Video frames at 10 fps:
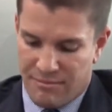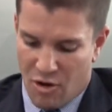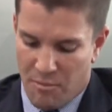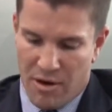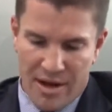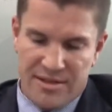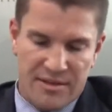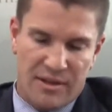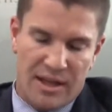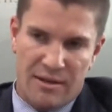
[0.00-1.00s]

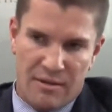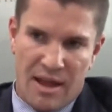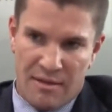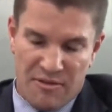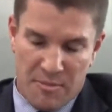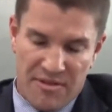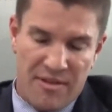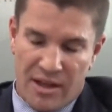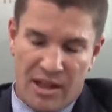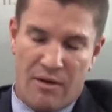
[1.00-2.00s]
comprehensively and
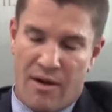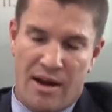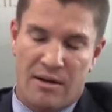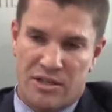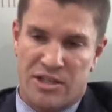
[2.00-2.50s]
specifically around